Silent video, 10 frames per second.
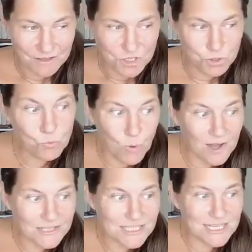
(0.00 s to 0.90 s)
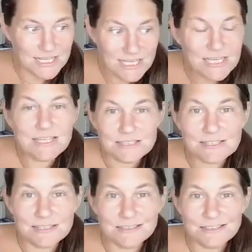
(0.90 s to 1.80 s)
you want to eat
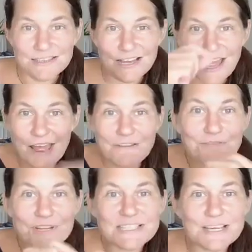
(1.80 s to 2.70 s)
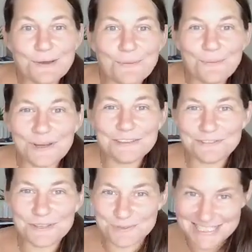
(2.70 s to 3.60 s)
every single one of
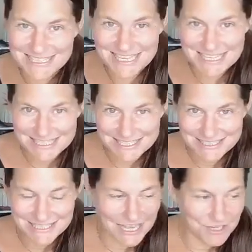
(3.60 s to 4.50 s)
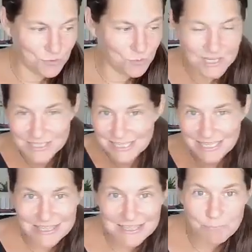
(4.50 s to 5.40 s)
those things and you want to
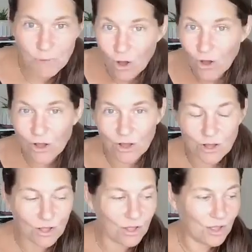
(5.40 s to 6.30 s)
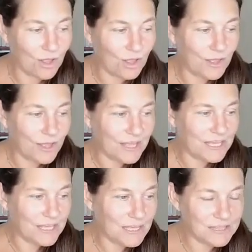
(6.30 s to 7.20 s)
eat them all
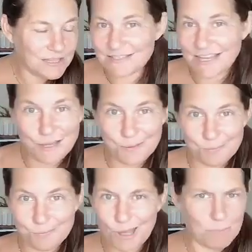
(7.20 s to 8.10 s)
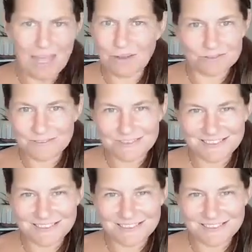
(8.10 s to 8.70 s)
in the same amount?